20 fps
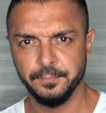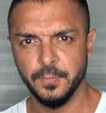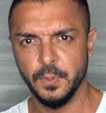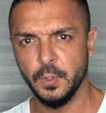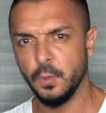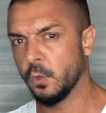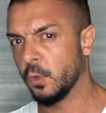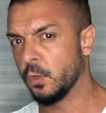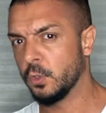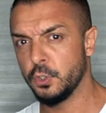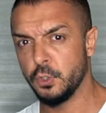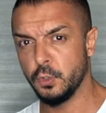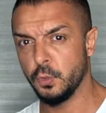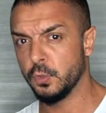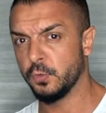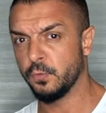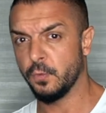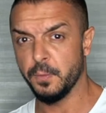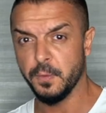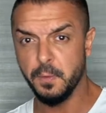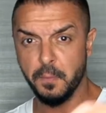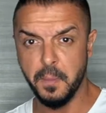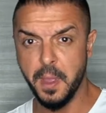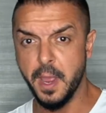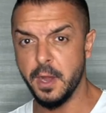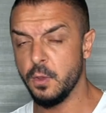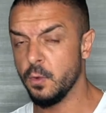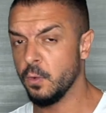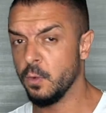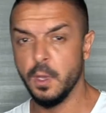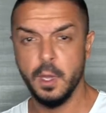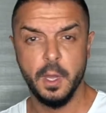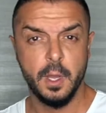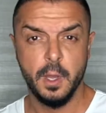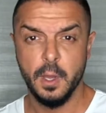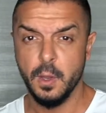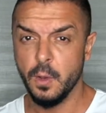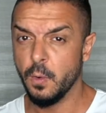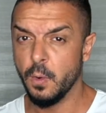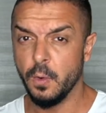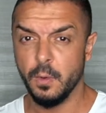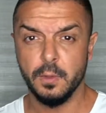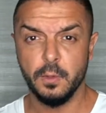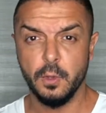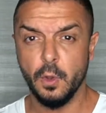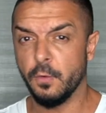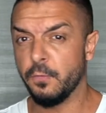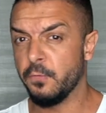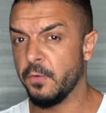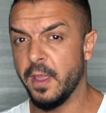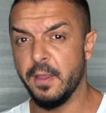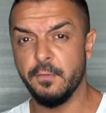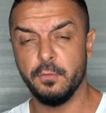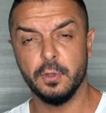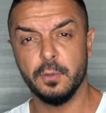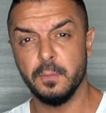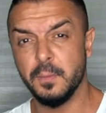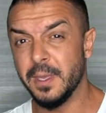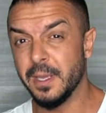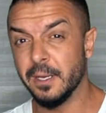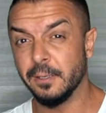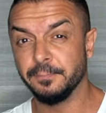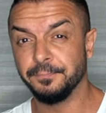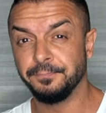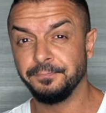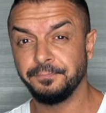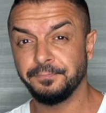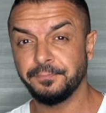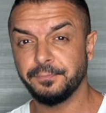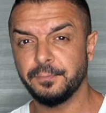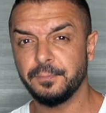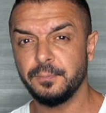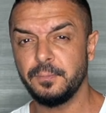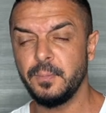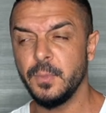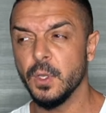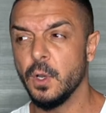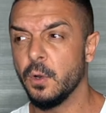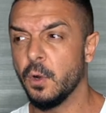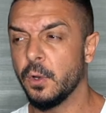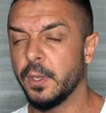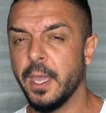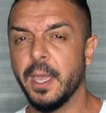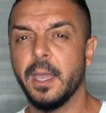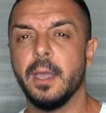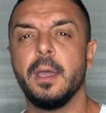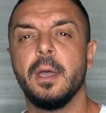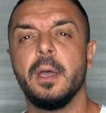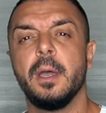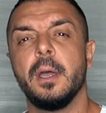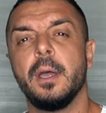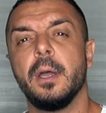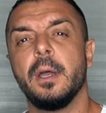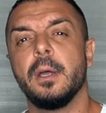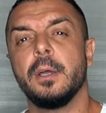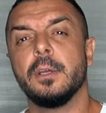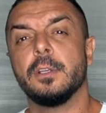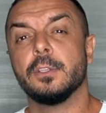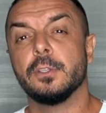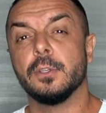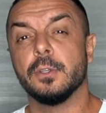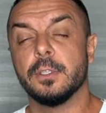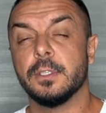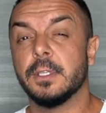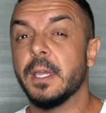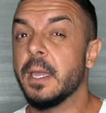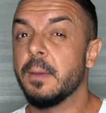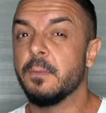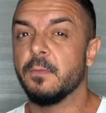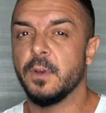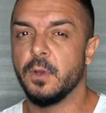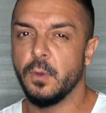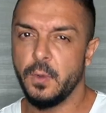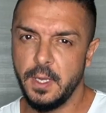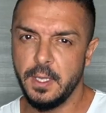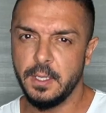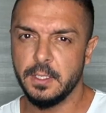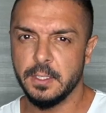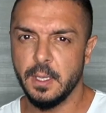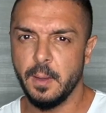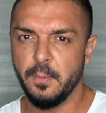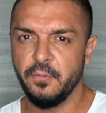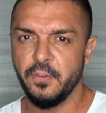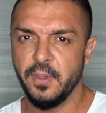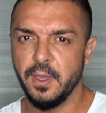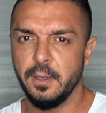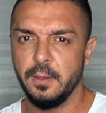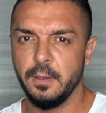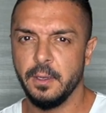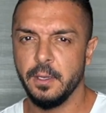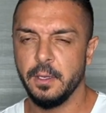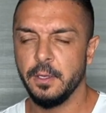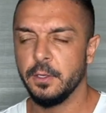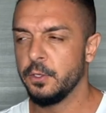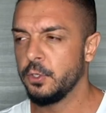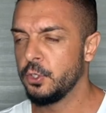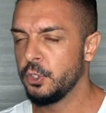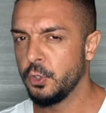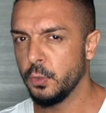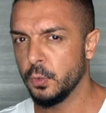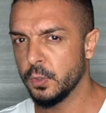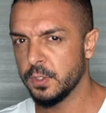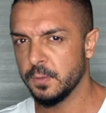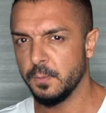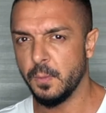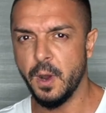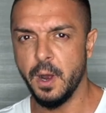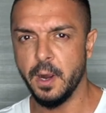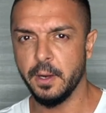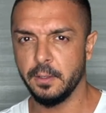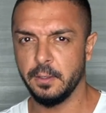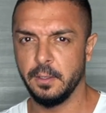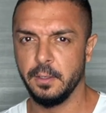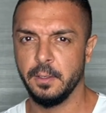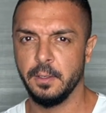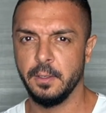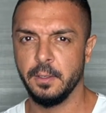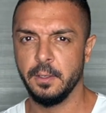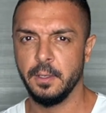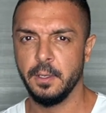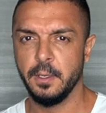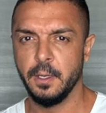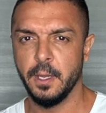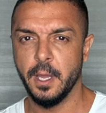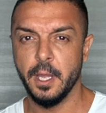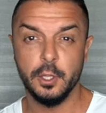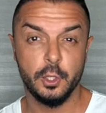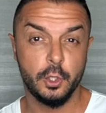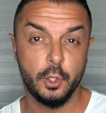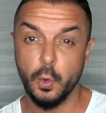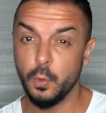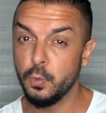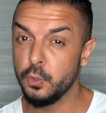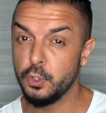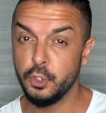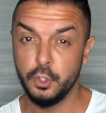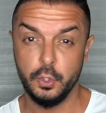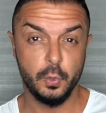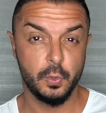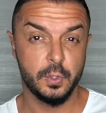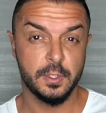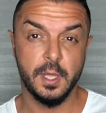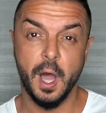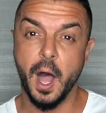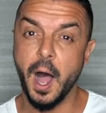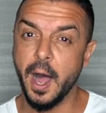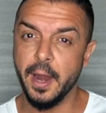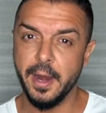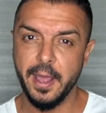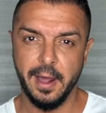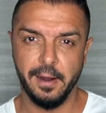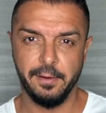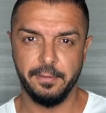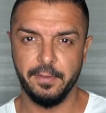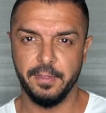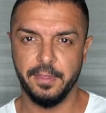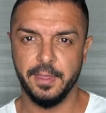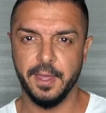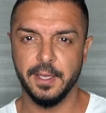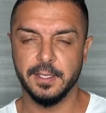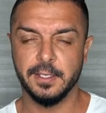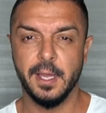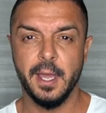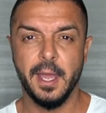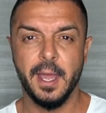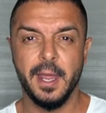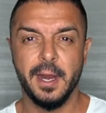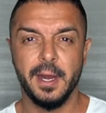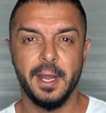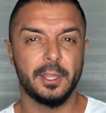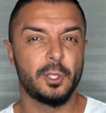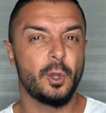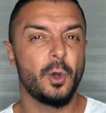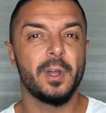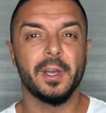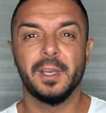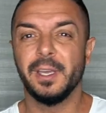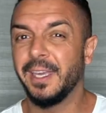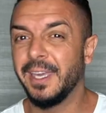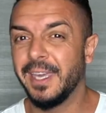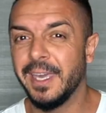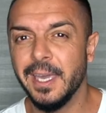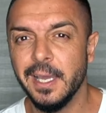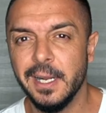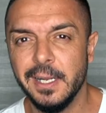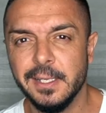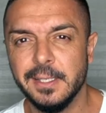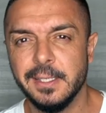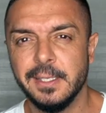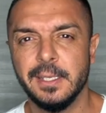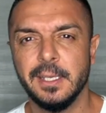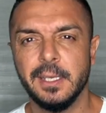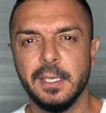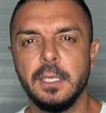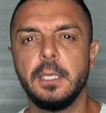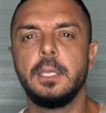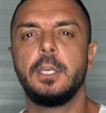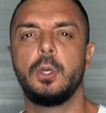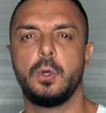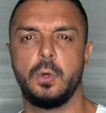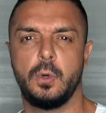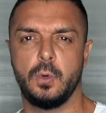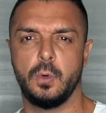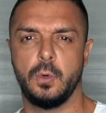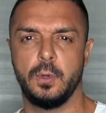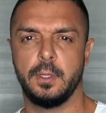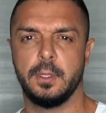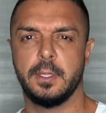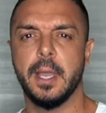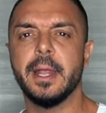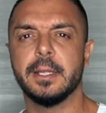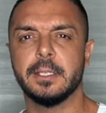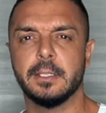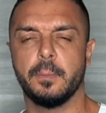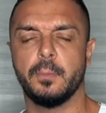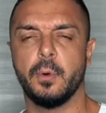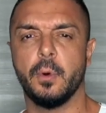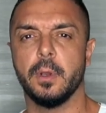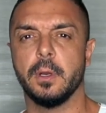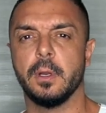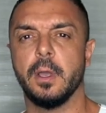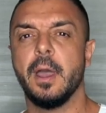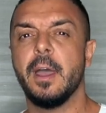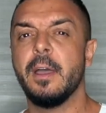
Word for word: You're going to choose from the menu your favorite meal. Okay, so same when you eat something, choose smart and don't choose the unhealthy things that going to kill you. That's the point.